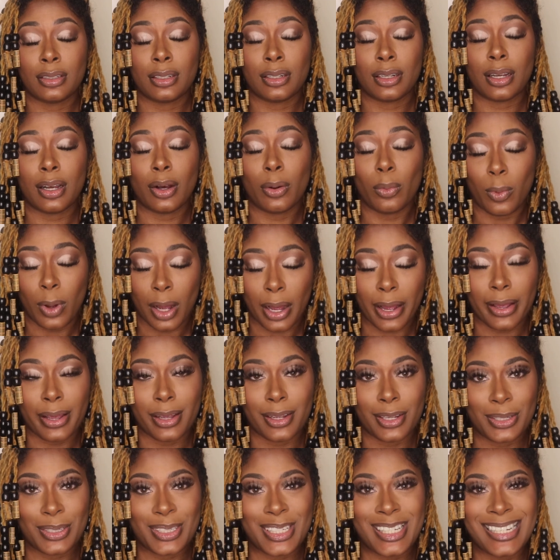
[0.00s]
a
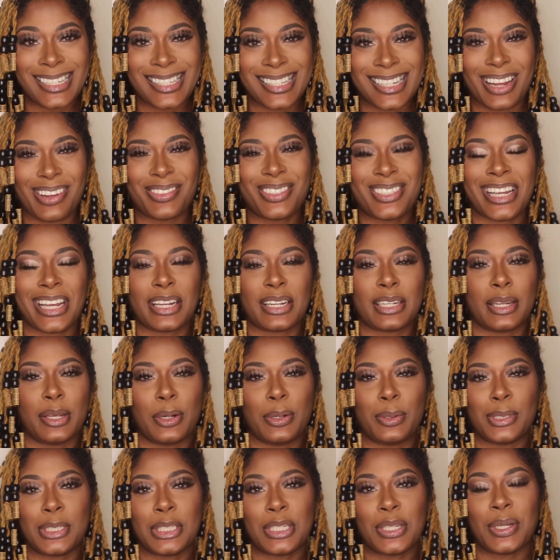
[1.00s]
while since I've checked in
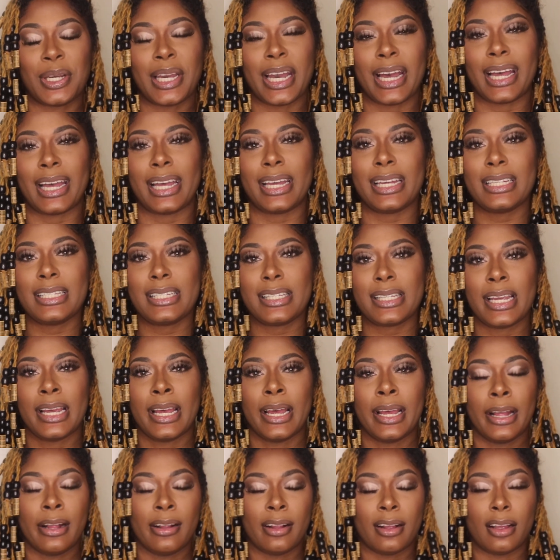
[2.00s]
with you guys.
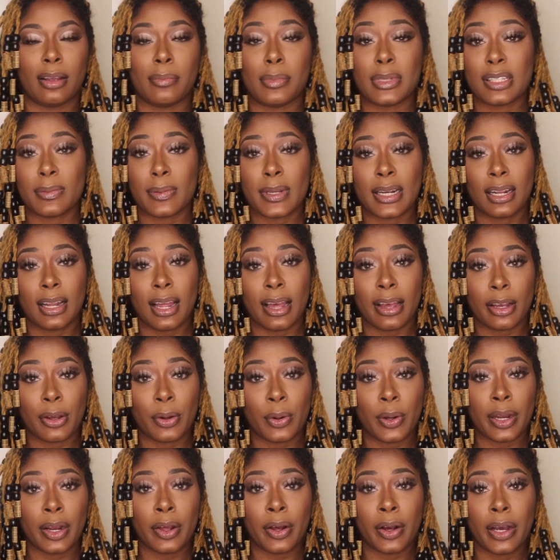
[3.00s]
It's been a lot
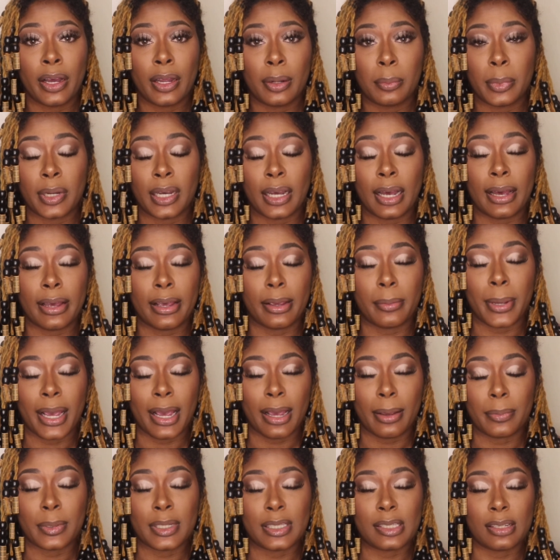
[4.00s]
going on, but I am
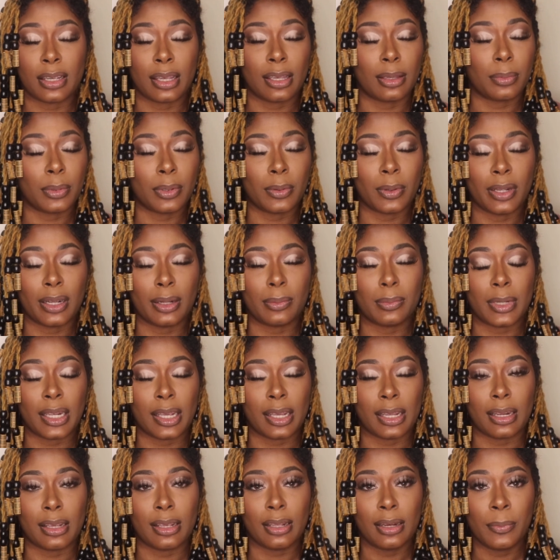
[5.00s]
happy to keep you
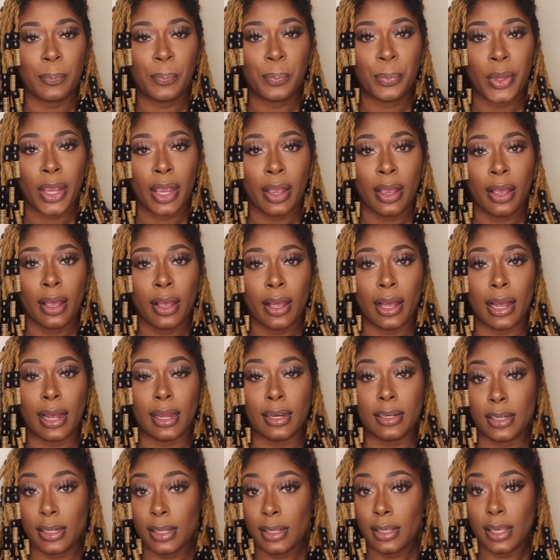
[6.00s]
updated. I
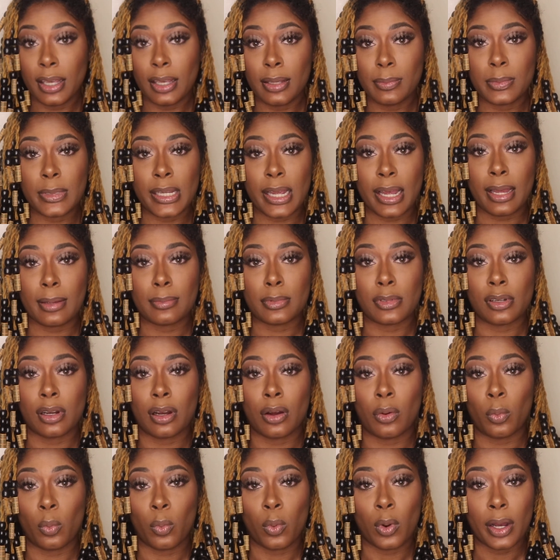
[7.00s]
did keep tabs
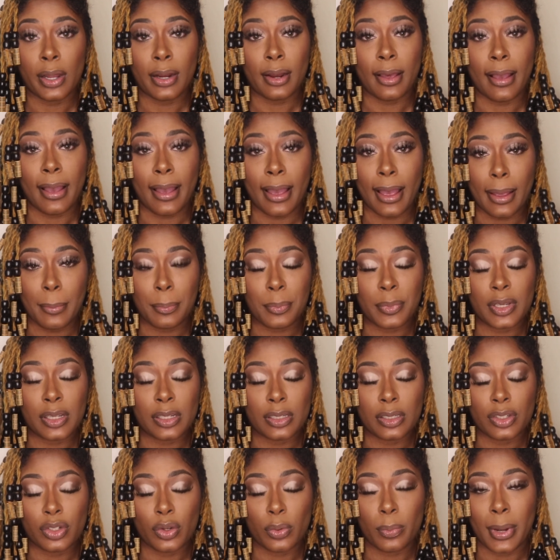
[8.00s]
on what
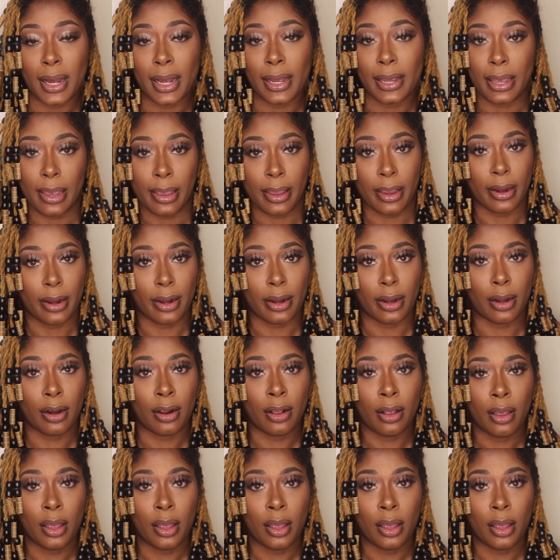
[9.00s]
happened to my hair